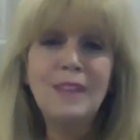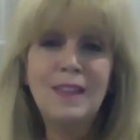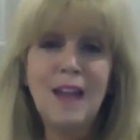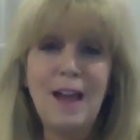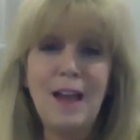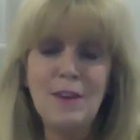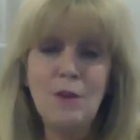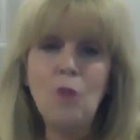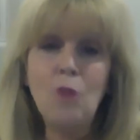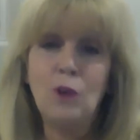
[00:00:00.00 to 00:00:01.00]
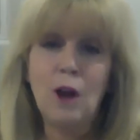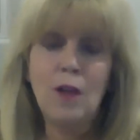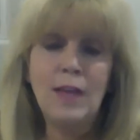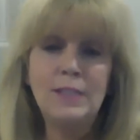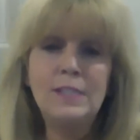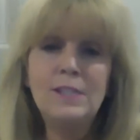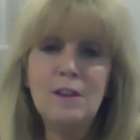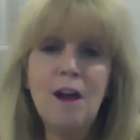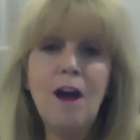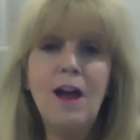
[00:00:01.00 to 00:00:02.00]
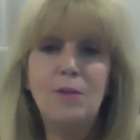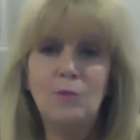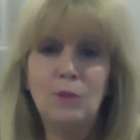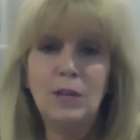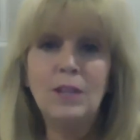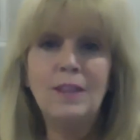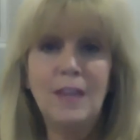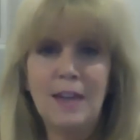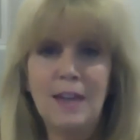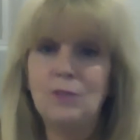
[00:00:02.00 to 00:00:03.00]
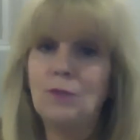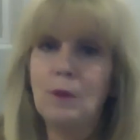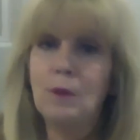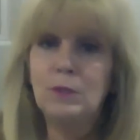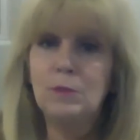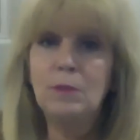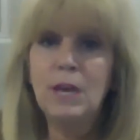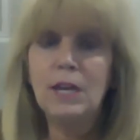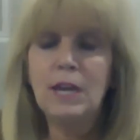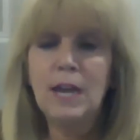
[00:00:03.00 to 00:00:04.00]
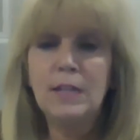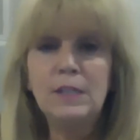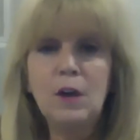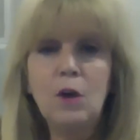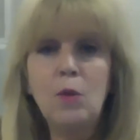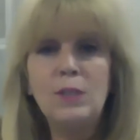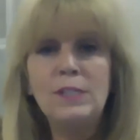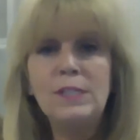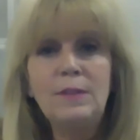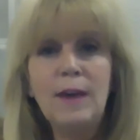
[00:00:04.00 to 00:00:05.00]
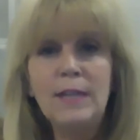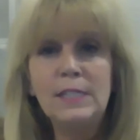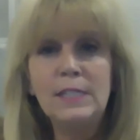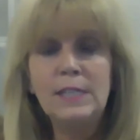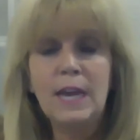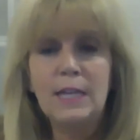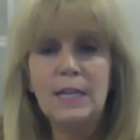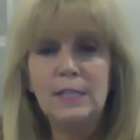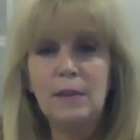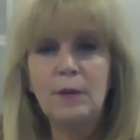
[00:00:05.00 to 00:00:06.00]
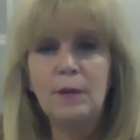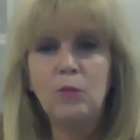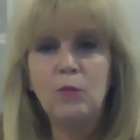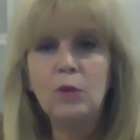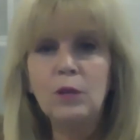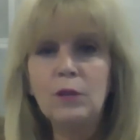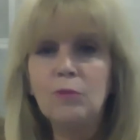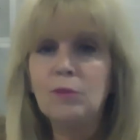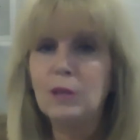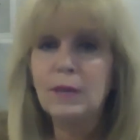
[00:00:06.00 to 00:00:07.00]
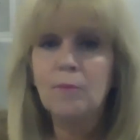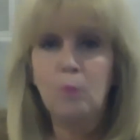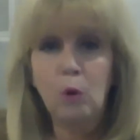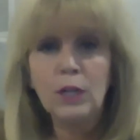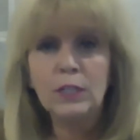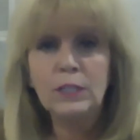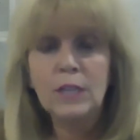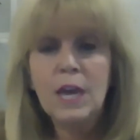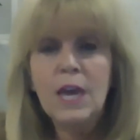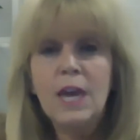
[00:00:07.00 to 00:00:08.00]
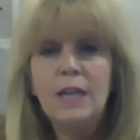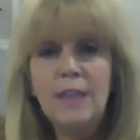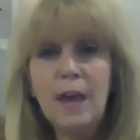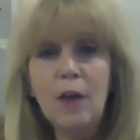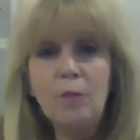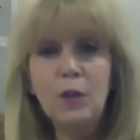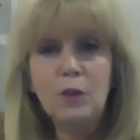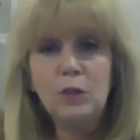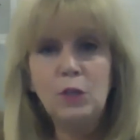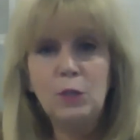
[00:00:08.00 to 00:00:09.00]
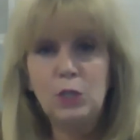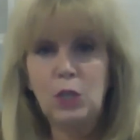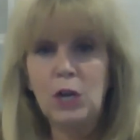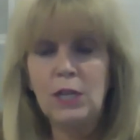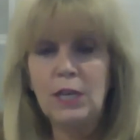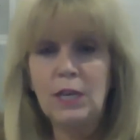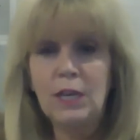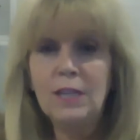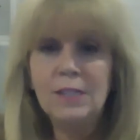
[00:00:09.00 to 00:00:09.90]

I think overall that's not really the case for most men. And so, what Steve has to say is going to be really, really important to help those who are struggling in